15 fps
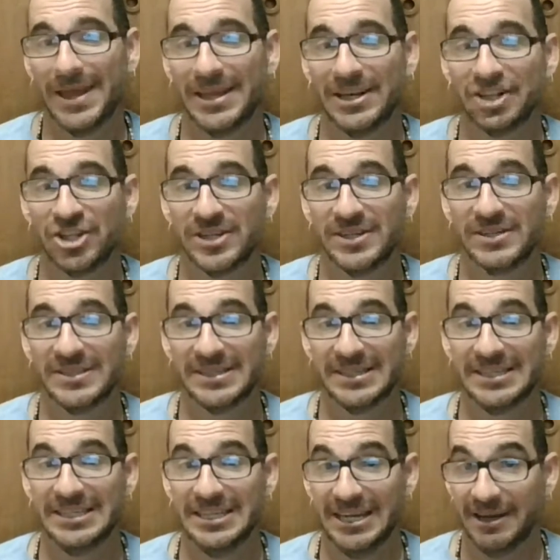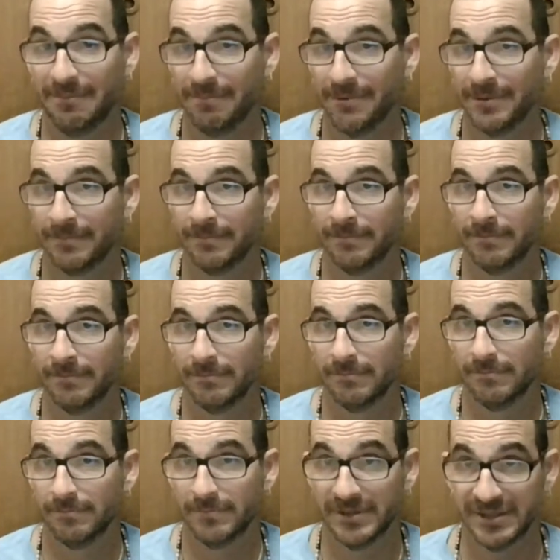inches deep.
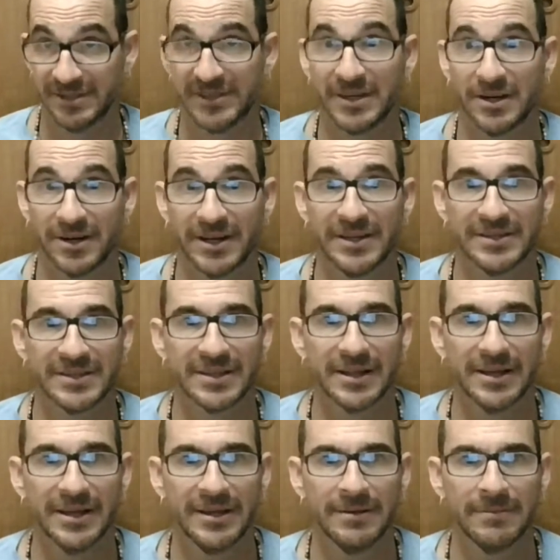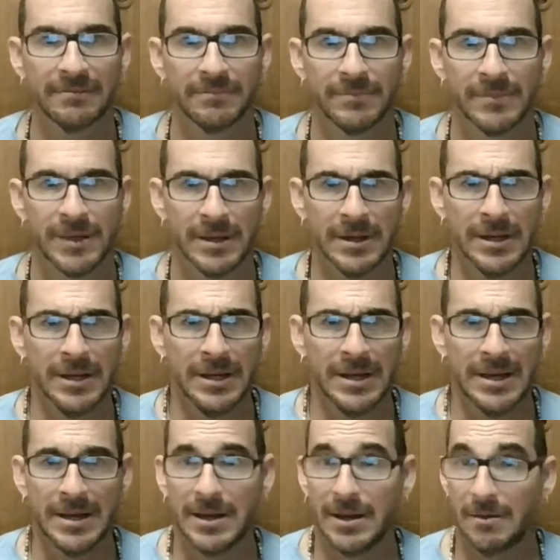Seriously?
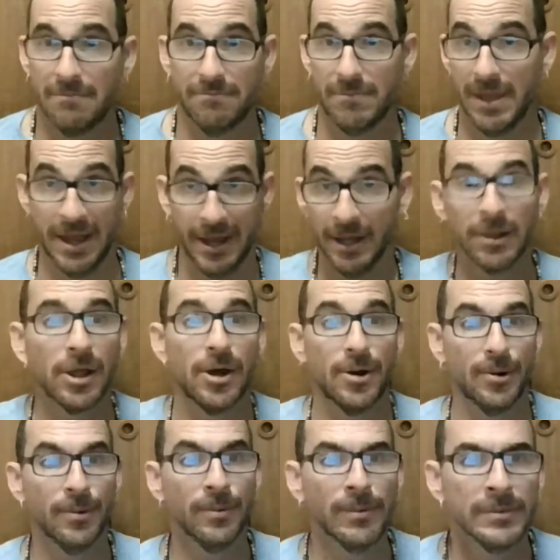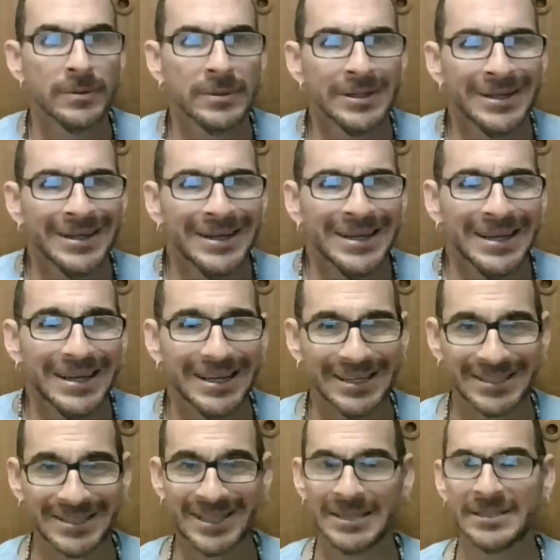Hello?
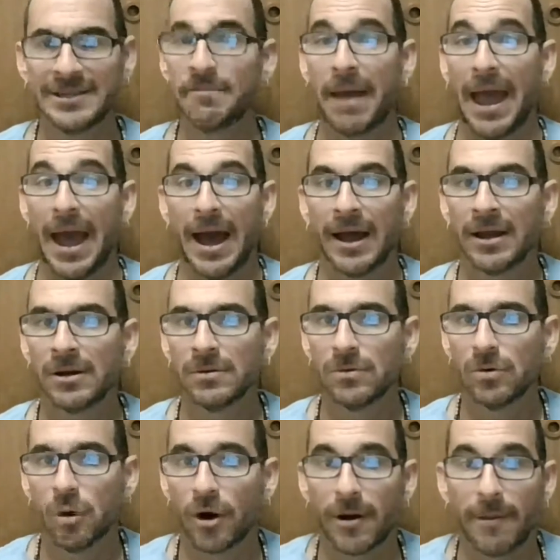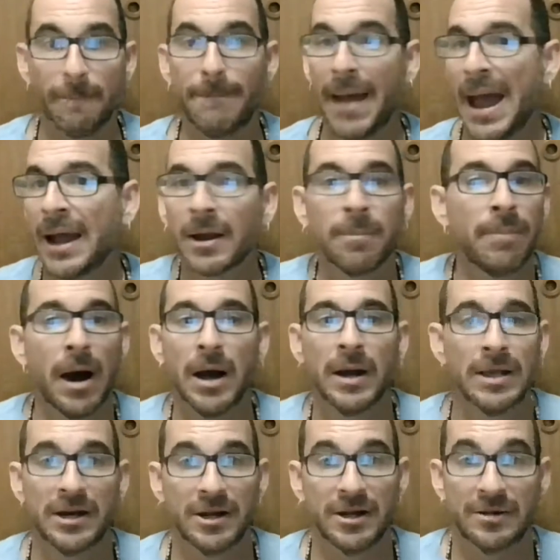Is this a bag or a back
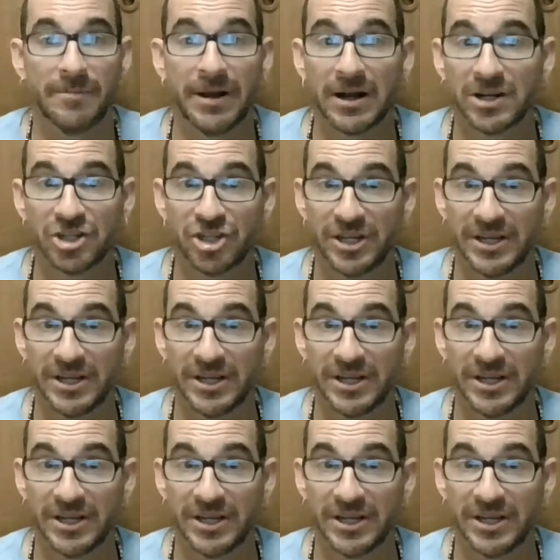pocket on a pair of